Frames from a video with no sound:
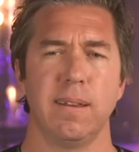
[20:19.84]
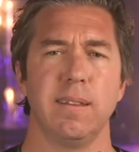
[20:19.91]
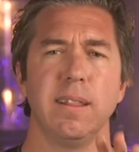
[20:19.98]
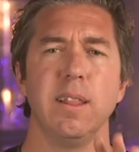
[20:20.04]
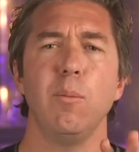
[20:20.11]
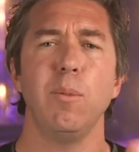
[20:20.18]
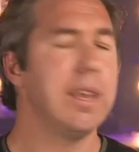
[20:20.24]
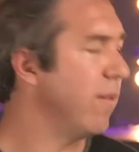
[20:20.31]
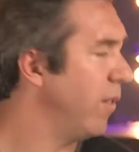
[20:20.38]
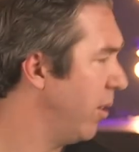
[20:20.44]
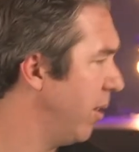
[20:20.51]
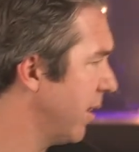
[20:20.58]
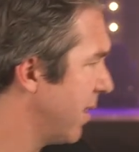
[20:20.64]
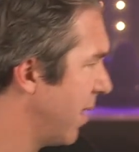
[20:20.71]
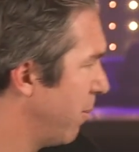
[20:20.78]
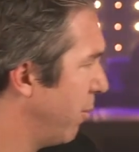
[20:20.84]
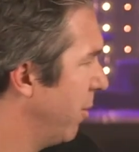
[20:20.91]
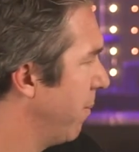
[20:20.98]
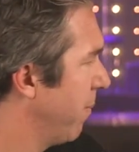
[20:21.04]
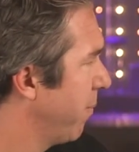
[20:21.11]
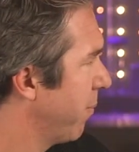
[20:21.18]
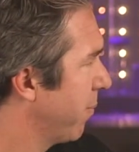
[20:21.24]
Let me give you an example.
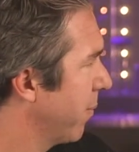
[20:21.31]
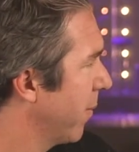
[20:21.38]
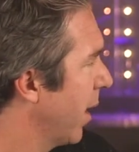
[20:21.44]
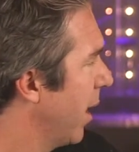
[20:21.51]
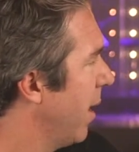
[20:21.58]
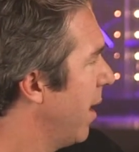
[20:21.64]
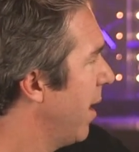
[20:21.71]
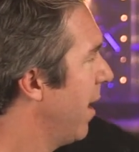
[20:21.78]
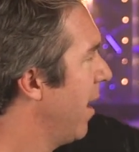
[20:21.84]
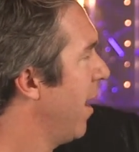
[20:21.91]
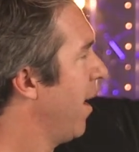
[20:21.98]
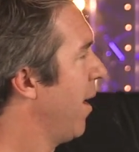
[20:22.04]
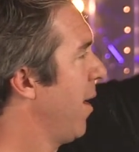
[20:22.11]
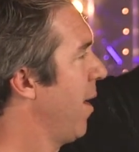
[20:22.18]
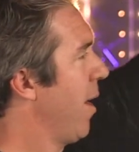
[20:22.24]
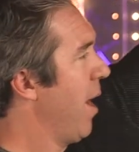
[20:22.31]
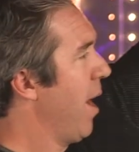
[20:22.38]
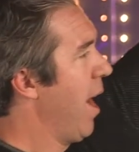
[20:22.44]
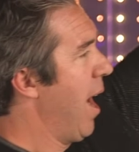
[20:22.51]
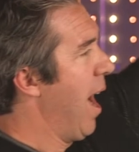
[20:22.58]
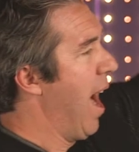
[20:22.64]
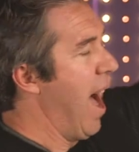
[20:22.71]

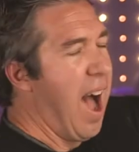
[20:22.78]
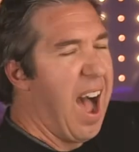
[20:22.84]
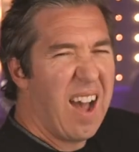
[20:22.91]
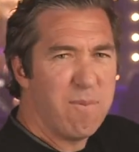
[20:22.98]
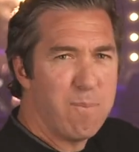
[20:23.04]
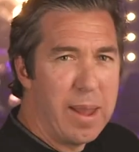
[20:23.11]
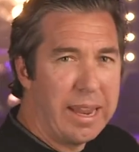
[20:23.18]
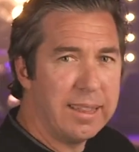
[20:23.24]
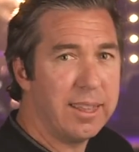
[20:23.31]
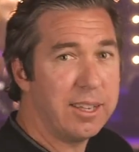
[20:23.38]
I've made